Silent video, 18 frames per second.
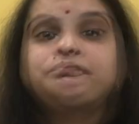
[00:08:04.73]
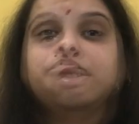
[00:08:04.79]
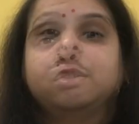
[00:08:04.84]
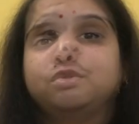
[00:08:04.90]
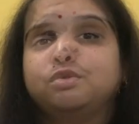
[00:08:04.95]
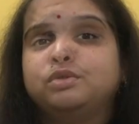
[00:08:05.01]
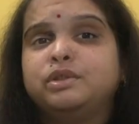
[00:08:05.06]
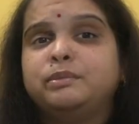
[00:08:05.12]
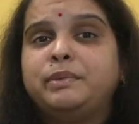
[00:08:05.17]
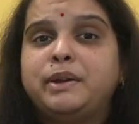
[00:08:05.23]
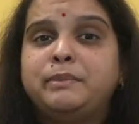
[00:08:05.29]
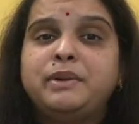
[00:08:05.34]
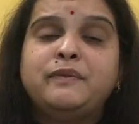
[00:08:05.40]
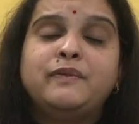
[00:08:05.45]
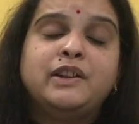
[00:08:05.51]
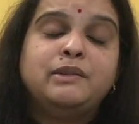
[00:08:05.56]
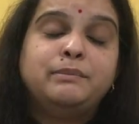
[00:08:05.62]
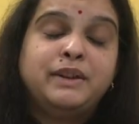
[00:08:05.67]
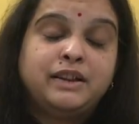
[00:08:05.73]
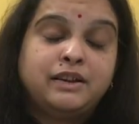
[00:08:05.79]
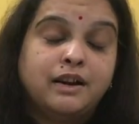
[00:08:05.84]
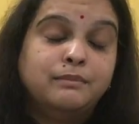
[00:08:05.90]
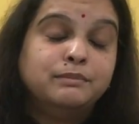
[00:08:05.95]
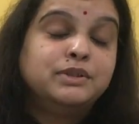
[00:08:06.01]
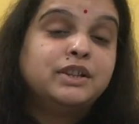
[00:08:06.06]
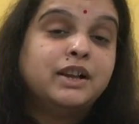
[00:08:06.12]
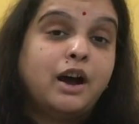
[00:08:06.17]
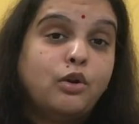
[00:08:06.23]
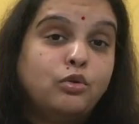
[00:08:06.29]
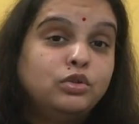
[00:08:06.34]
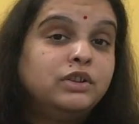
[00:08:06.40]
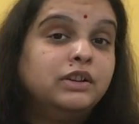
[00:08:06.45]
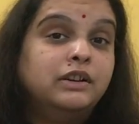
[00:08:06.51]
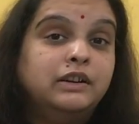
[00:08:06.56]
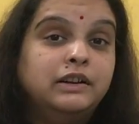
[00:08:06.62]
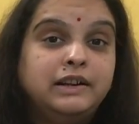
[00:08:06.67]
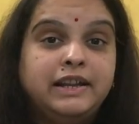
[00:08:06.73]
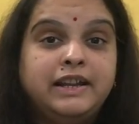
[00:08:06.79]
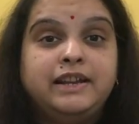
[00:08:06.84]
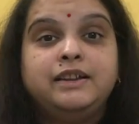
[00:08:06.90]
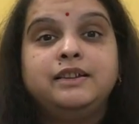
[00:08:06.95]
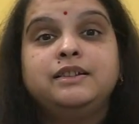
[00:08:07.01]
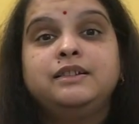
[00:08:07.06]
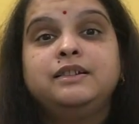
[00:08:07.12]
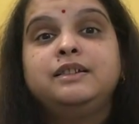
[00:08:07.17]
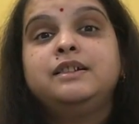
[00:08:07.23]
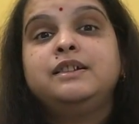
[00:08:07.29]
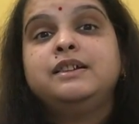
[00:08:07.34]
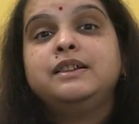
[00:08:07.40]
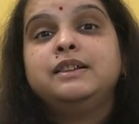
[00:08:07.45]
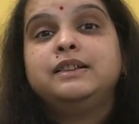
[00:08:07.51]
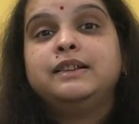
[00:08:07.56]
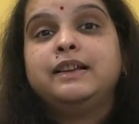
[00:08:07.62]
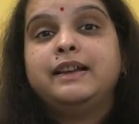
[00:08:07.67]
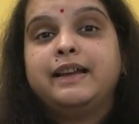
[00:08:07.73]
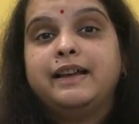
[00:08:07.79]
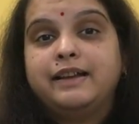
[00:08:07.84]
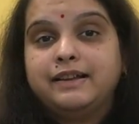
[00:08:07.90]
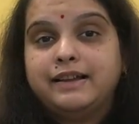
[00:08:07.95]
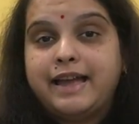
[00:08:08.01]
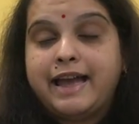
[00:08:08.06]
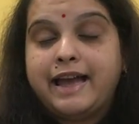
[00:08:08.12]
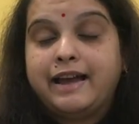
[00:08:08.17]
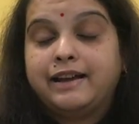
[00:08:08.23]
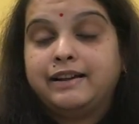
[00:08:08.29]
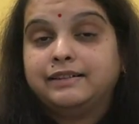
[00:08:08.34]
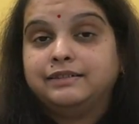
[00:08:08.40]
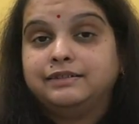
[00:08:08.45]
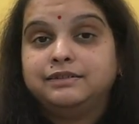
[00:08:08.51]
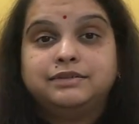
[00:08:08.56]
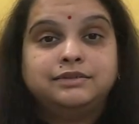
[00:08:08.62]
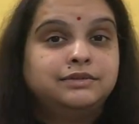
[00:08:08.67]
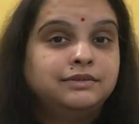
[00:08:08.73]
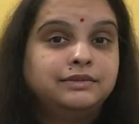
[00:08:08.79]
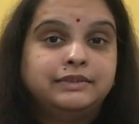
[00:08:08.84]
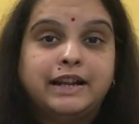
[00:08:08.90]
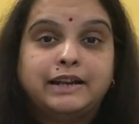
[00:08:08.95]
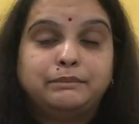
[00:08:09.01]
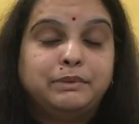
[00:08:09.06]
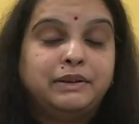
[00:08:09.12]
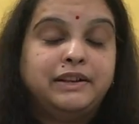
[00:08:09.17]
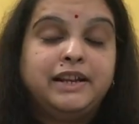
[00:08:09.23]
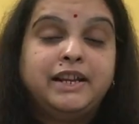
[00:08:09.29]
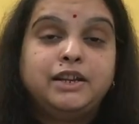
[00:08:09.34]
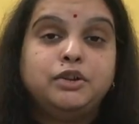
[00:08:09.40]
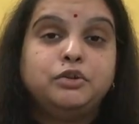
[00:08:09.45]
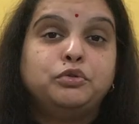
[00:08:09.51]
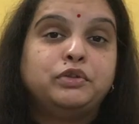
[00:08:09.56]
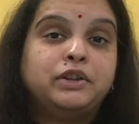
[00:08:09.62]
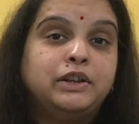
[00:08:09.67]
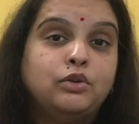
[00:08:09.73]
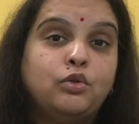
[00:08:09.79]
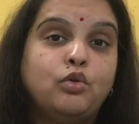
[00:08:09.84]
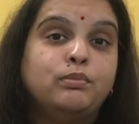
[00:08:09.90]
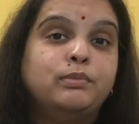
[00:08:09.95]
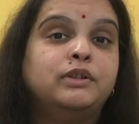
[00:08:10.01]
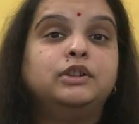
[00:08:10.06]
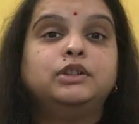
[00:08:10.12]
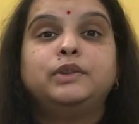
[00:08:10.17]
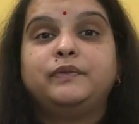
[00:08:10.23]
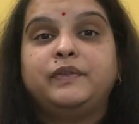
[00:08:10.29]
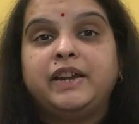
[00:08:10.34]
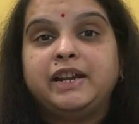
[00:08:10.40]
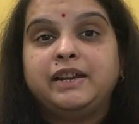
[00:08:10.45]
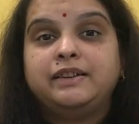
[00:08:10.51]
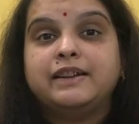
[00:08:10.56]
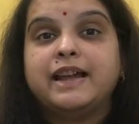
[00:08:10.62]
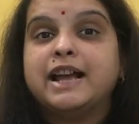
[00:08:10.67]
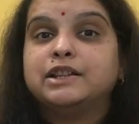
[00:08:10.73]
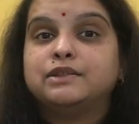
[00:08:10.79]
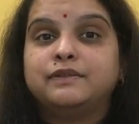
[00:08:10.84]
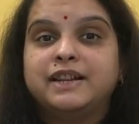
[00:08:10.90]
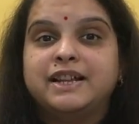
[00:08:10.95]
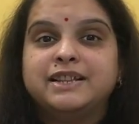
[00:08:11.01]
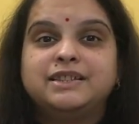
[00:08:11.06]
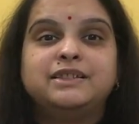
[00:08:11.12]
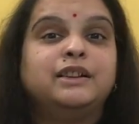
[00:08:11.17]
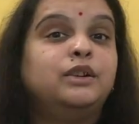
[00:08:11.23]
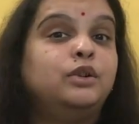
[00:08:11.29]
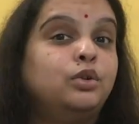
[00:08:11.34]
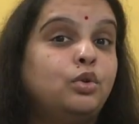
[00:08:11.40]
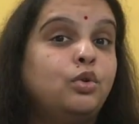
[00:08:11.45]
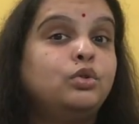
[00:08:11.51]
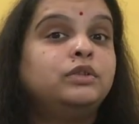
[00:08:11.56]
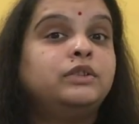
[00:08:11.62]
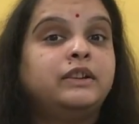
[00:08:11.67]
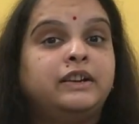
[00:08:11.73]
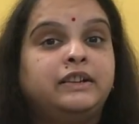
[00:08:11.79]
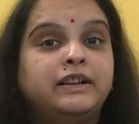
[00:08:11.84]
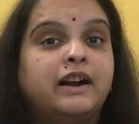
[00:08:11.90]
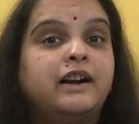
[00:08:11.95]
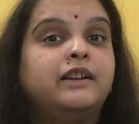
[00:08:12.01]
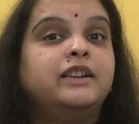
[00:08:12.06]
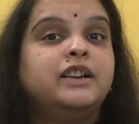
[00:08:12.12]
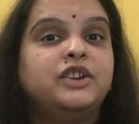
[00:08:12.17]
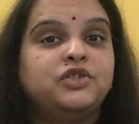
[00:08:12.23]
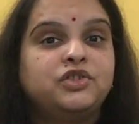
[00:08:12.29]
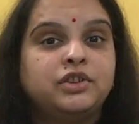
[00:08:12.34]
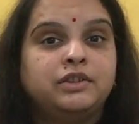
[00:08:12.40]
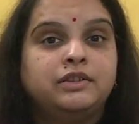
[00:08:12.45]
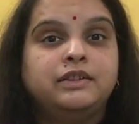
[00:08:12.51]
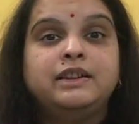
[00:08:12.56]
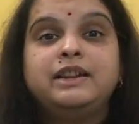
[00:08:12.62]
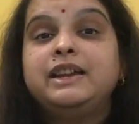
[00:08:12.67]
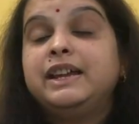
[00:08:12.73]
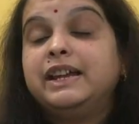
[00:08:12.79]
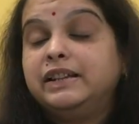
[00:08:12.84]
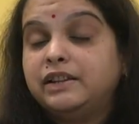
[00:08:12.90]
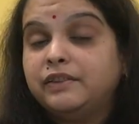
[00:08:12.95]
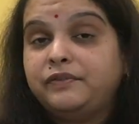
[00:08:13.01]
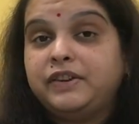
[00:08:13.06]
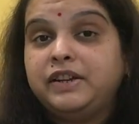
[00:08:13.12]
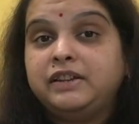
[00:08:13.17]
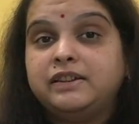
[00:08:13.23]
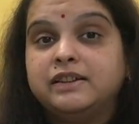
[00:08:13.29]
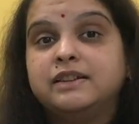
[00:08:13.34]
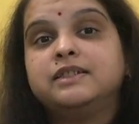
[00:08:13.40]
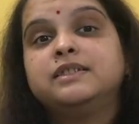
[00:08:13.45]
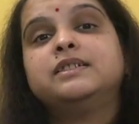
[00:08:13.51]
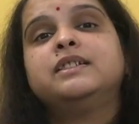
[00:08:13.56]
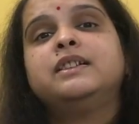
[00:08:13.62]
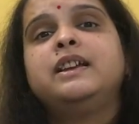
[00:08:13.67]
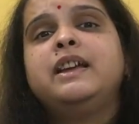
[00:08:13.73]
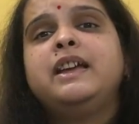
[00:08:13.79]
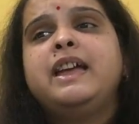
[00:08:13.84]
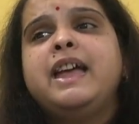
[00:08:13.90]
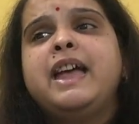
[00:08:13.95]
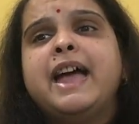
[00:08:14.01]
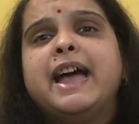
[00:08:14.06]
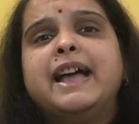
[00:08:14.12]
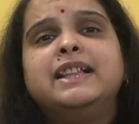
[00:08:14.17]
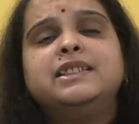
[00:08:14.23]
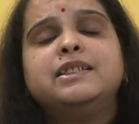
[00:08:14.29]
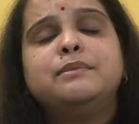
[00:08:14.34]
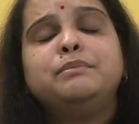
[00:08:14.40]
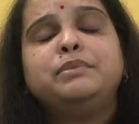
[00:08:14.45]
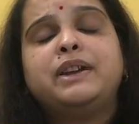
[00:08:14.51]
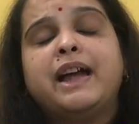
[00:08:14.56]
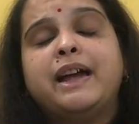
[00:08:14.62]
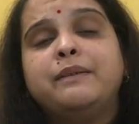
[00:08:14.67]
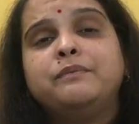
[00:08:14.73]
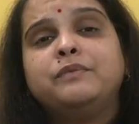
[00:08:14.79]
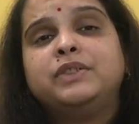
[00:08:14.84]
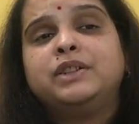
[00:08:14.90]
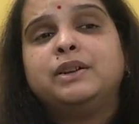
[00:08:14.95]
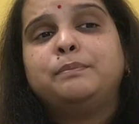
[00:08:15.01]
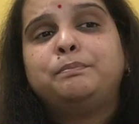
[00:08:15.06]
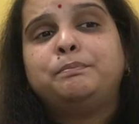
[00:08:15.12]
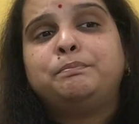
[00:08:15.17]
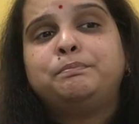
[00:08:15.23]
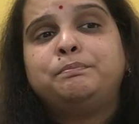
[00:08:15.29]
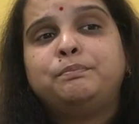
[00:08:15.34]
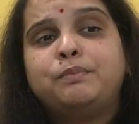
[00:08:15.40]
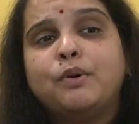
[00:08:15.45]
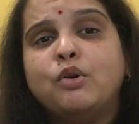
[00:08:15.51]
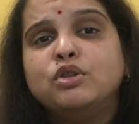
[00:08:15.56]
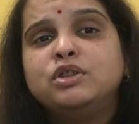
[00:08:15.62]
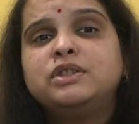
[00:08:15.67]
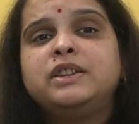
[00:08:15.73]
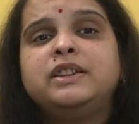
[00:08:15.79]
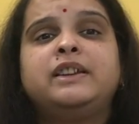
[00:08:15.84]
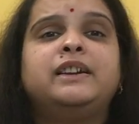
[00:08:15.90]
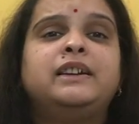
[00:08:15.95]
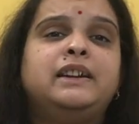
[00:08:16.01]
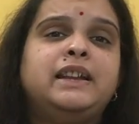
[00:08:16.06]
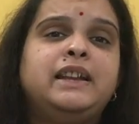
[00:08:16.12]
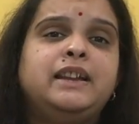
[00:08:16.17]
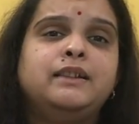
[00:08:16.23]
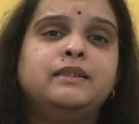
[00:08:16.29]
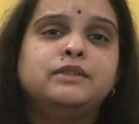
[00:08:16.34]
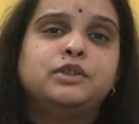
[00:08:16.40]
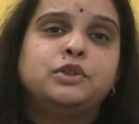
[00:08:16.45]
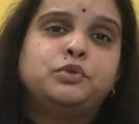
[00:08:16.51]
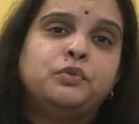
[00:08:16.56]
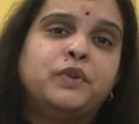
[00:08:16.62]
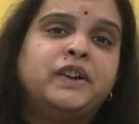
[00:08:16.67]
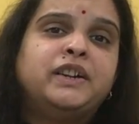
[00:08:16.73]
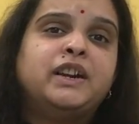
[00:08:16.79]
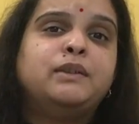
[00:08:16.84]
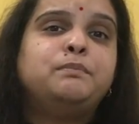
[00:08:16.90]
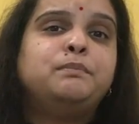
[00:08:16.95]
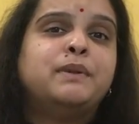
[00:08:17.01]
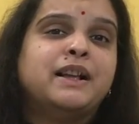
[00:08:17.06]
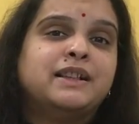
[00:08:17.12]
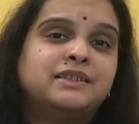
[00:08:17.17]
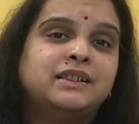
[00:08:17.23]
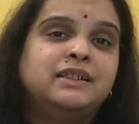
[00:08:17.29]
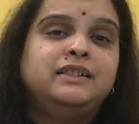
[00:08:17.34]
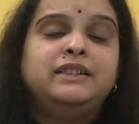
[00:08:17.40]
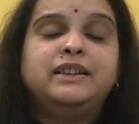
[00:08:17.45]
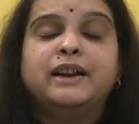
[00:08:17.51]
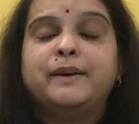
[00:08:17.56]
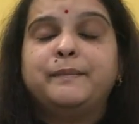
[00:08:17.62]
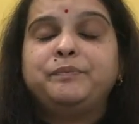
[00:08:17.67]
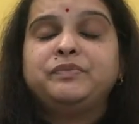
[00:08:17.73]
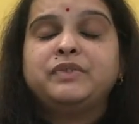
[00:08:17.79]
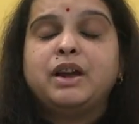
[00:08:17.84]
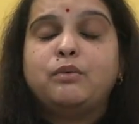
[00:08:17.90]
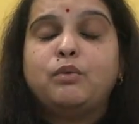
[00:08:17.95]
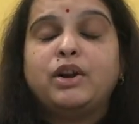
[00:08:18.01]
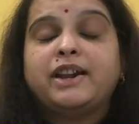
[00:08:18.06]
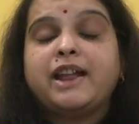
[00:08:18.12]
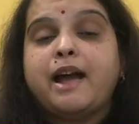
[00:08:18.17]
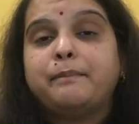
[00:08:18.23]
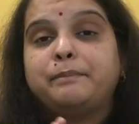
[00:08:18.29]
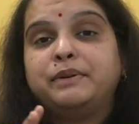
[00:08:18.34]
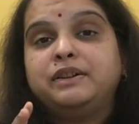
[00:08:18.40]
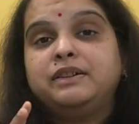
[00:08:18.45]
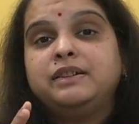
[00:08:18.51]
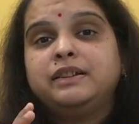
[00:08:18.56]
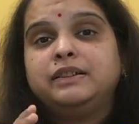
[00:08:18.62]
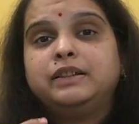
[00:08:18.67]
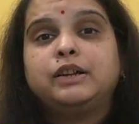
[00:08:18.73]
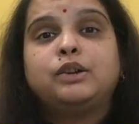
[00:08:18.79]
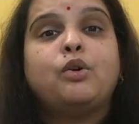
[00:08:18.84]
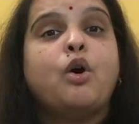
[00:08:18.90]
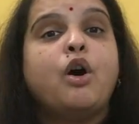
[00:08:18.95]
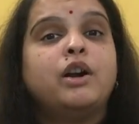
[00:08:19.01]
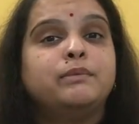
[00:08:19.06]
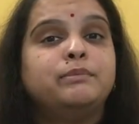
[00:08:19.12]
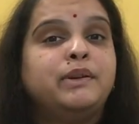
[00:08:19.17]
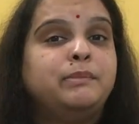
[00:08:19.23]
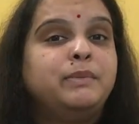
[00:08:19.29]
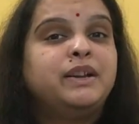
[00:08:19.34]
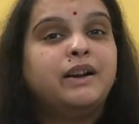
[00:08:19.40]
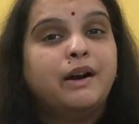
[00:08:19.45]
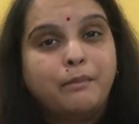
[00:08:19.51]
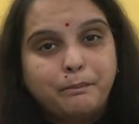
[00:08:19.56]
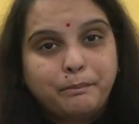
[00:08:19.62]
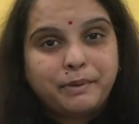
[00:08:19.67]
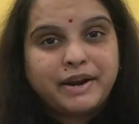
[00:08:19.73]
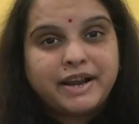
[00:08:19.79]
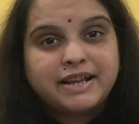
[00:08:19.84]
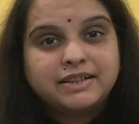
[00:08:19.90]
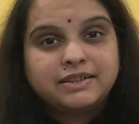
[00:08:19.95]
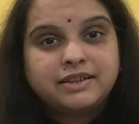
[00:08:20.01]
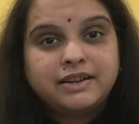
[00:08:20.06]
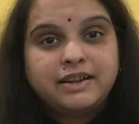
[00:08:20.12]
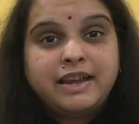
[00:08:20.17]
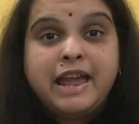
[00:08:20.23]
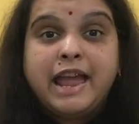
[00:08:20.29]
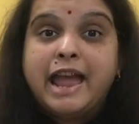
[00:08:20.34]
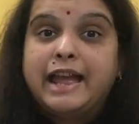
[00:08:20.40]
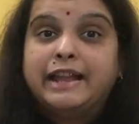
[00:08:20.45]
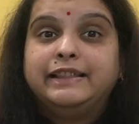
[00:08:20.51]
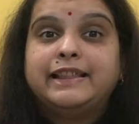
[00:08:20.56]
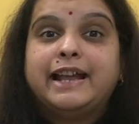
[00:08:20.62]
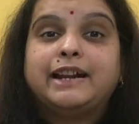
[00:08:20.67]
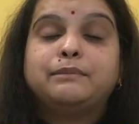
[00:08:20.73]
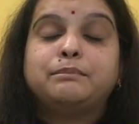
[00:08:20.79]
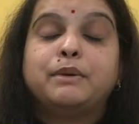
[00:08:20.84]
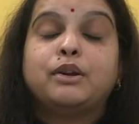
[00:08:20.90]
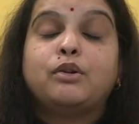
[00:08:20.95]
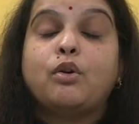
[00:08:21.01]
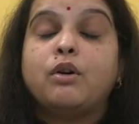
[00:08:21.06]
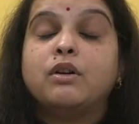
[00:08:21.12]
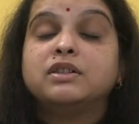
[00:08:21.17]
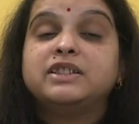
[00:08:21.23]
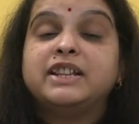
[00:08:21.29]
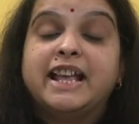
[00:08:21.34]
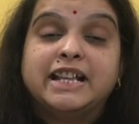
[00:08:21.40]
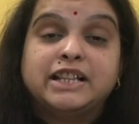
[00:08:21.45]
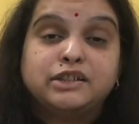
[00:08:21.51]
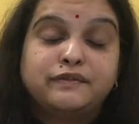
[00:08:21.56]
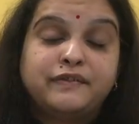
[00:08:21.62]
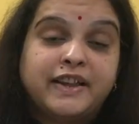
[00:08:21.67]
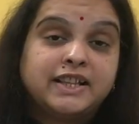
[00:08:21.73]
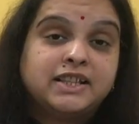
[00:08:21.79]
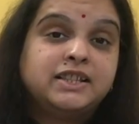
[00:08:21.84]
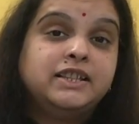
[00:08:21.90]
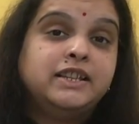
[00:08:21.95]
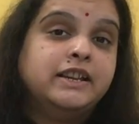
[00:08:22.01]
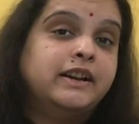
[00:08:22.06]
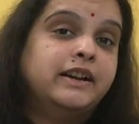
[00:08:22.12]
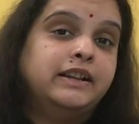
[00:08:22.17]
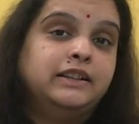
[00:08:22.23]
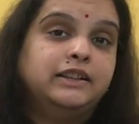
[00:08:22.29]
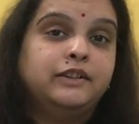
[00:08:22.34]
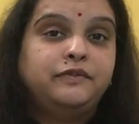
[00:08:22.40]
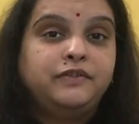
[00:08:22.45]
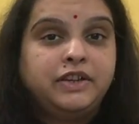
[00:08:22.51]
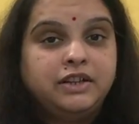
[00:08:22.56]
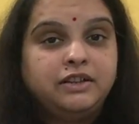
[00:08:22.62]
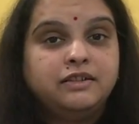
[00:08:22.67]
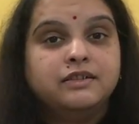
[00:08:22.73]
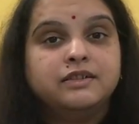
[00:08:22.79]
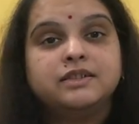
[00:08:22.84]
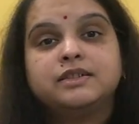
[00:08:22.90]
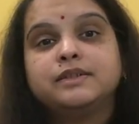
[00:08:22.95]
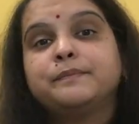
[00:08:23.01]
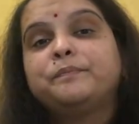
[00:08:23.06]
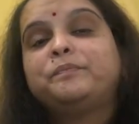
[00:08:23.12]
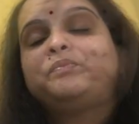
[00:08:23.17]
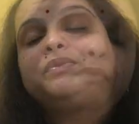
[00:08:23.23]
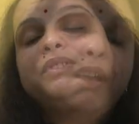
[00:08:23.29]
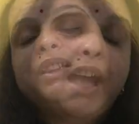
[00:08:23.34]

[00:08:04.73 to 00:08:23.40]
So the baby will be comes out early, and that may lead into the low birth weight as well as the growth retardation in the fetus. And sometime with the posteriorly situated placenta, what happened? The cord may be compressed, and that may cause asphyxia in the fetus.